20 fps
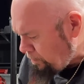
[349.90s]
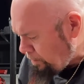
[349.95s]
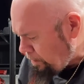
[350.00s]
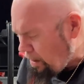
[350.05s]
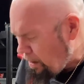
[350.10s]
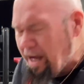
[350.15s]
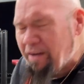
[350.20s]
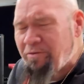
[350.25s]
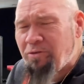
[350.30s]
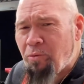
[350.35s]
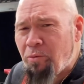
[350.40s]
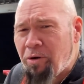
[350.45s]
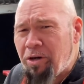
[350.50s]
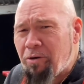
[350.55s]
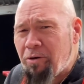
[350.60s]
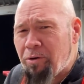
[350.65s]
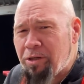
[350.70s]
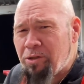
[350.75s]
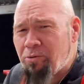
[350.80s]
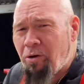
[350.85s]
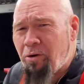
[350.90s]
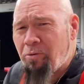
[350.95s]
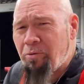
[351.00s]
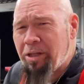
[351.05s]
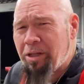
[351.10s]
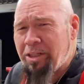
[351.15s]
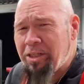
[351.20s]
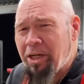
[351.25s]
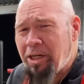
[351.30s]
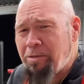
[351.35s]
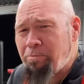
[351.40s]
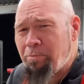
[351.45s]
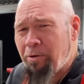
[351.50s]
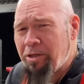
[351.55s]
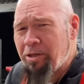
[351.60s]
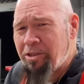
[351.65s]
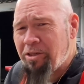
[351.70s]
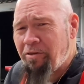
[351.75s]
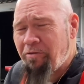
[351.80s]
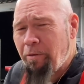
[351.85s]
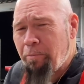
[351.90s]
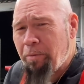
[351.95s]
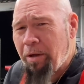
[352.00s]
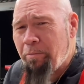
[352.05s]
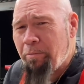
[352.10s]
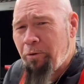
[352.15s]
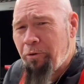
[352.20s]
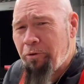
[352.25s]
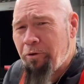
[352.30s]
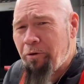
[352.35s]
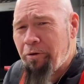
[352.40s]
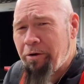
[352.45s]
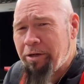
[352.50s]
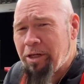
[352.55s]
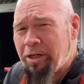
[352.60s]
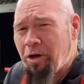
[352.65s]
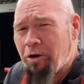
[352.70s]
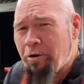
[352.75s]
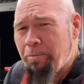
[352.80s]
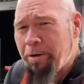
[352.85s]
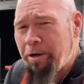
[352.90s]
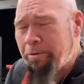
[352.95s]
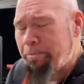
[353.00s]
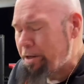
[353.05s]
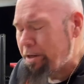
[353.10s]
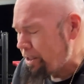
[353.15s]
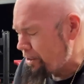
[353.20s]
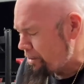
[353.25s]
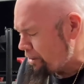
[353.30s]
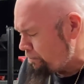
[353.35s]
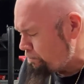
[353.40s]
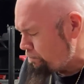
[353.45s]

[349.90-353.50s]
I have to wonder what's wrong with the taste buds of the people who go to Taco Bell, because